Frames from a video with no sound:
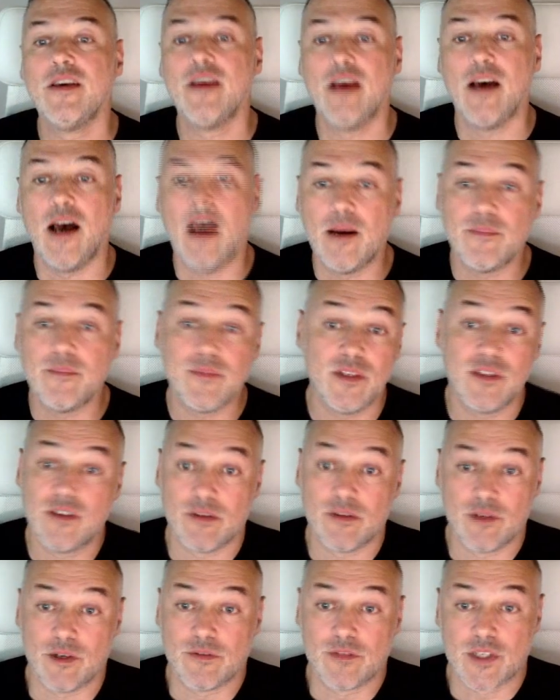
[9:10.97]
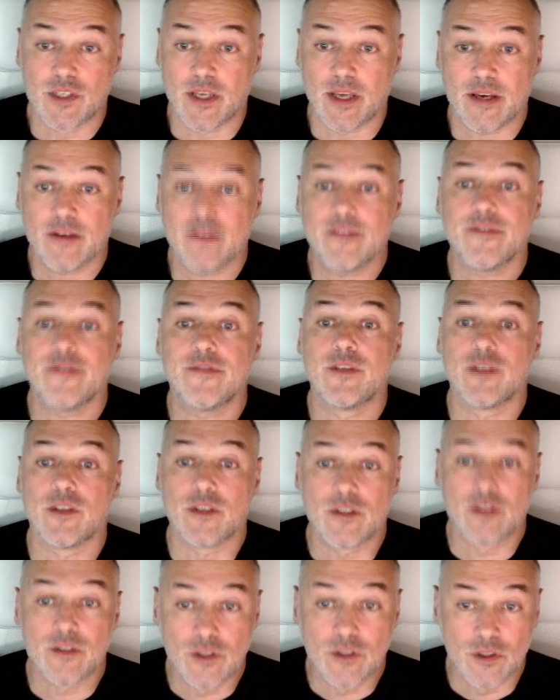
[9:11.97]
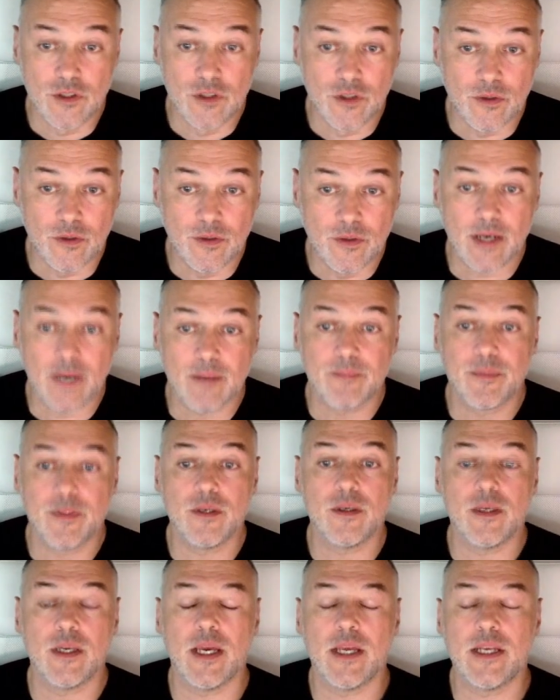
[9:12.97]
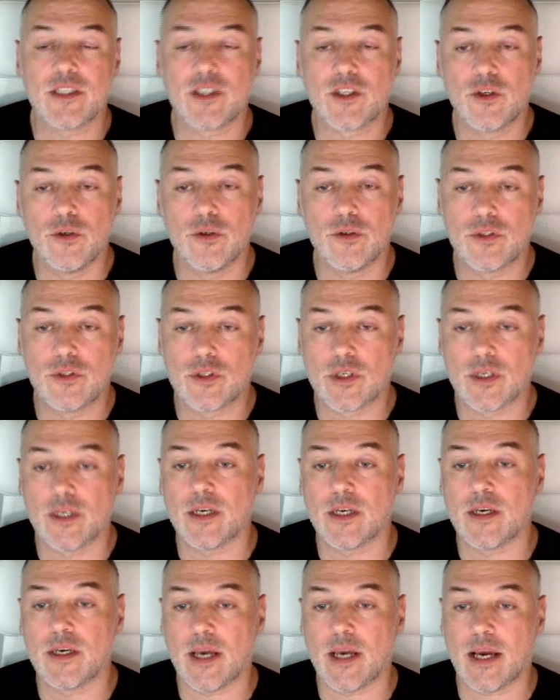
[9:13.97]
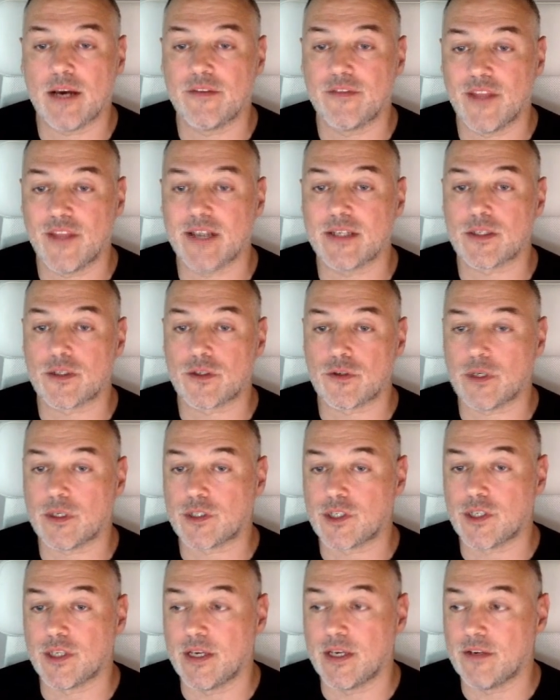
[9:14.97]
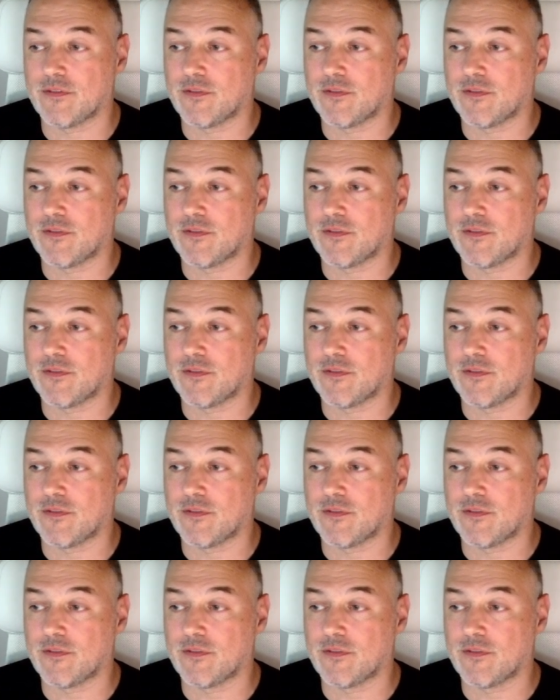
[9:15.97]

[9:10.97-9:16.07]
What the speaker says: You don't obviously have to do that, but it's good to have that structure there for